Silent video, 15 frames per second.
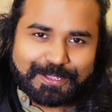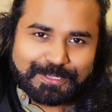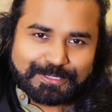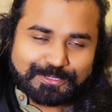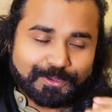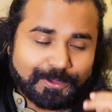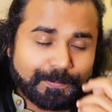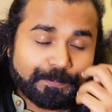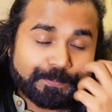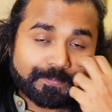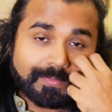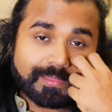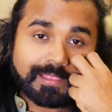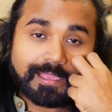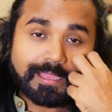So
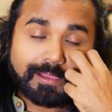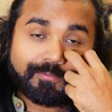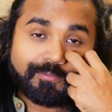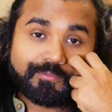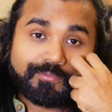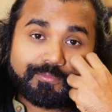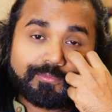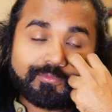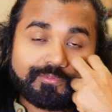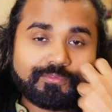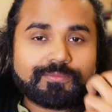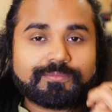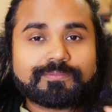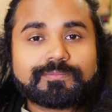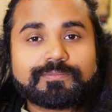
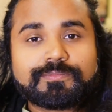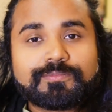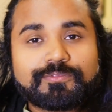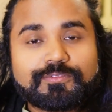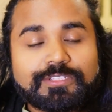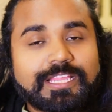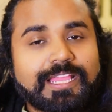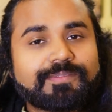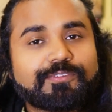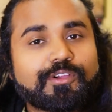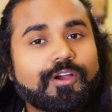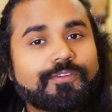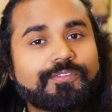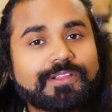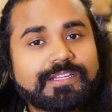we have
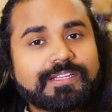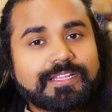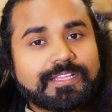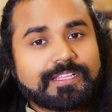covered